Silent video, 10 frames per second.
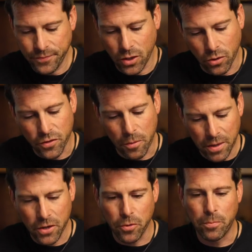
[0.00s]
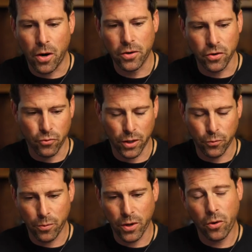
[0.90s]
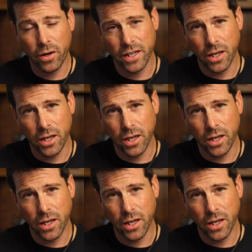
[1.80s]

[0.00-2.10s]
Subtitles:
you know, the bigger part of what we recorded.